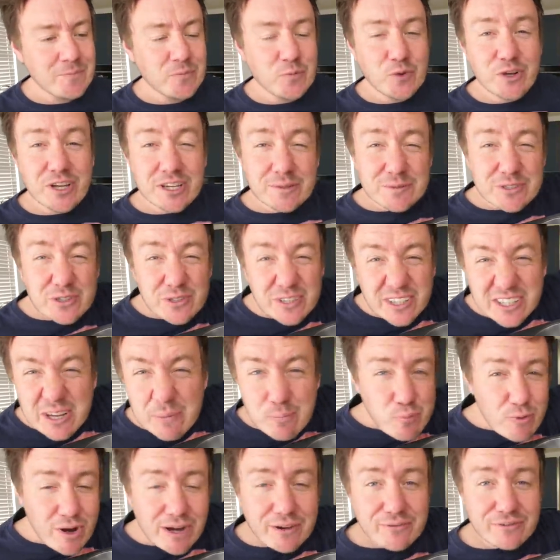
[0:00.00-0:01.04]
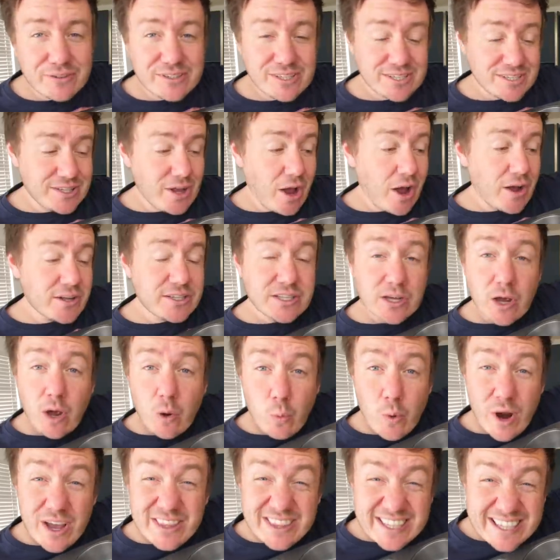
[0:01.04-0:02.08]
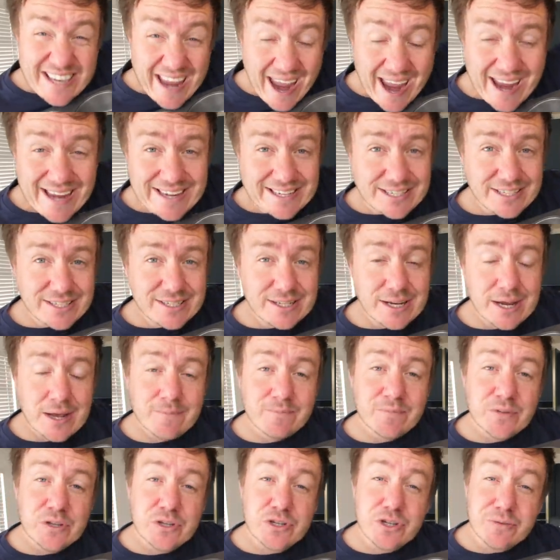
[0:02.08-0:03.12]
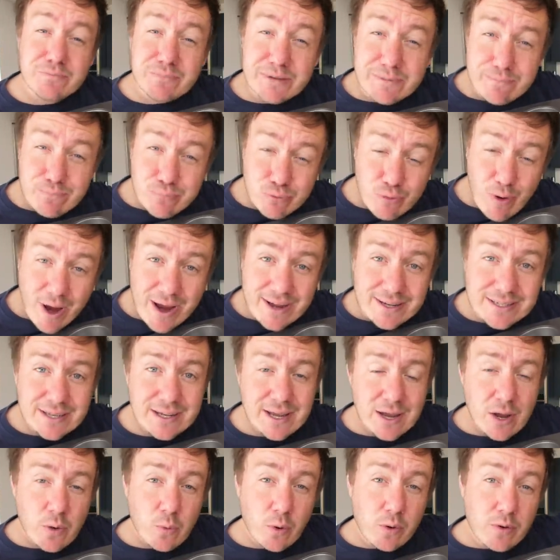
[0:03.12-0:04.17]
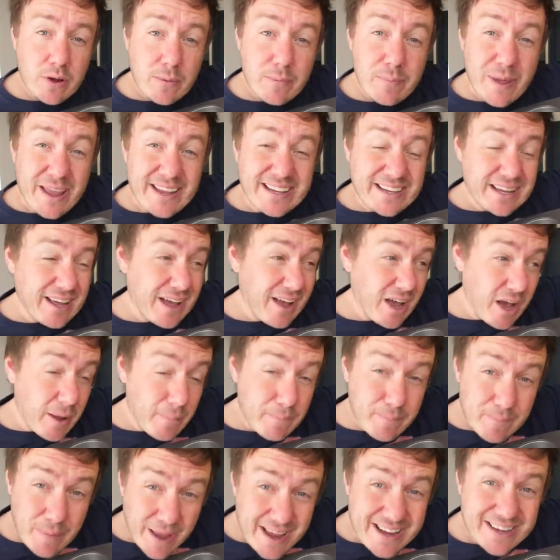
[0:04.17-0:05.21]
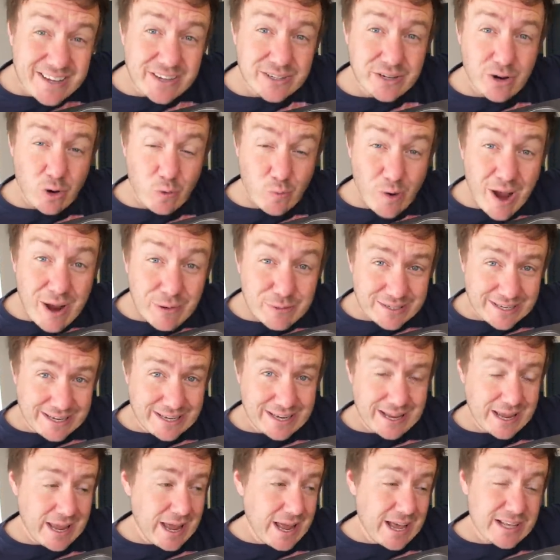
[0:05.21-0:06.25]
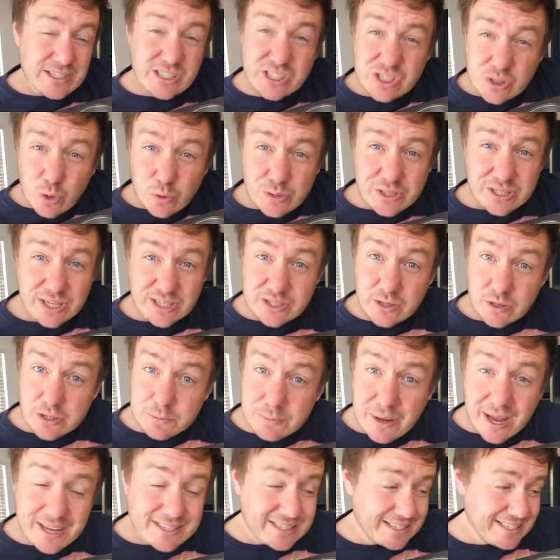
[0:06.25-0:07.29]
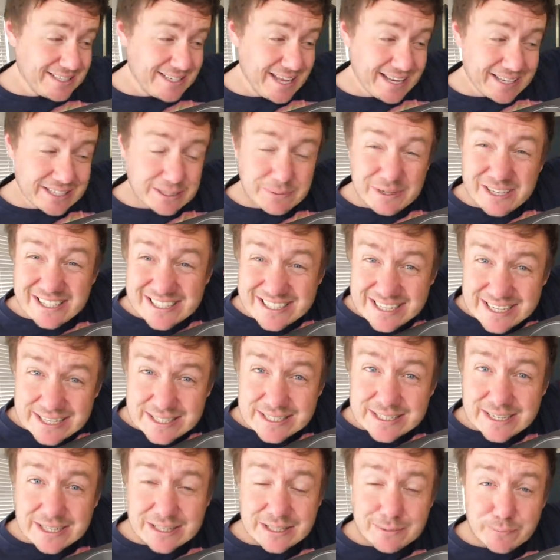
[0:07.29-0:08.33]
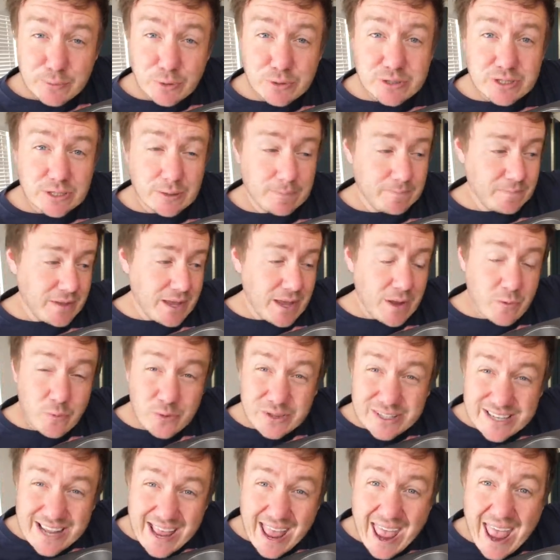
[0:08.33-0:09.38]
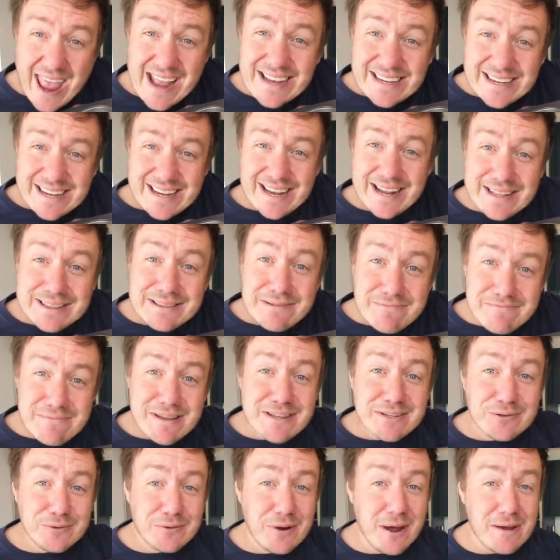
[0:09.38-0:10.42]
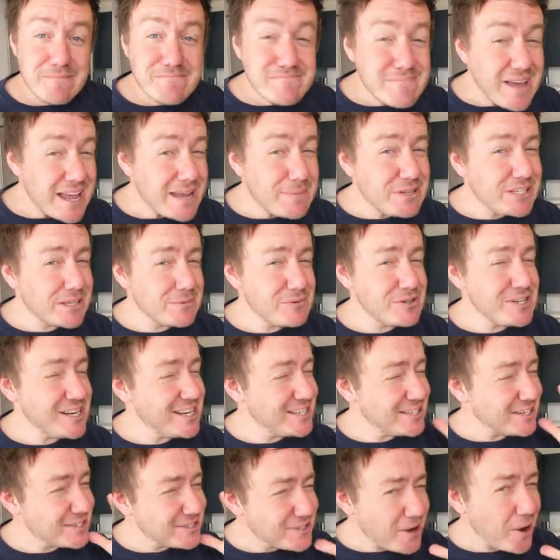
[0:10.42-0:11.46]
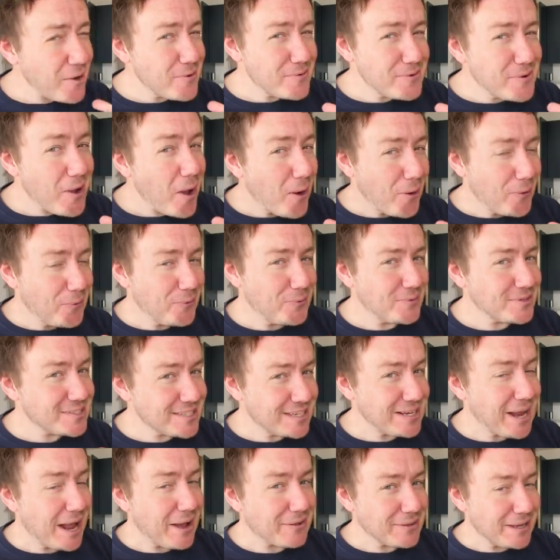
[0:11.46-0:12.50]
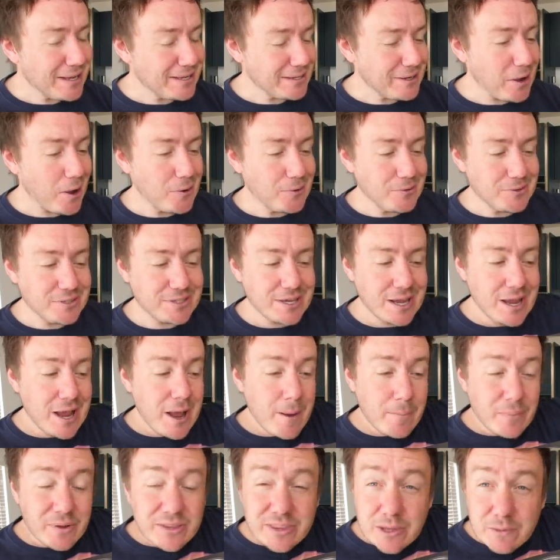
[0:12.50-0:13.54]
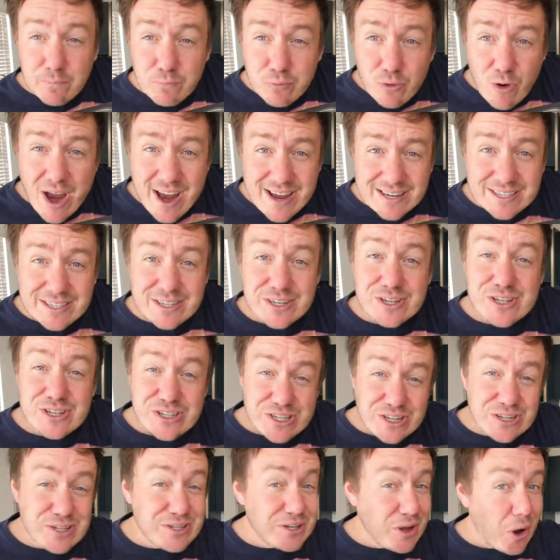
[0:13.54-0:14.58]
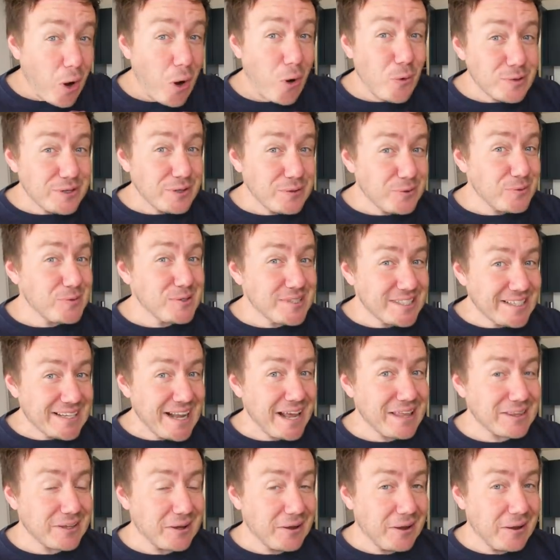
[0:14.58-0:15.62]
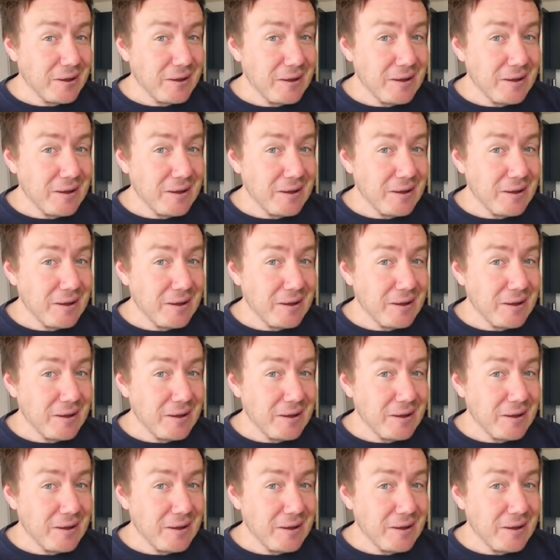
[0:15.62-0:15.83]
We're gonna be doing like a breakfast starter where the case should be bread, where we bake bacon around it, sausage, those patties. They're gonna be a disc at the bottom with an egg in the middle and maybe some cheese. I don't know, we'll see how that goes. But the bread should hold it all together.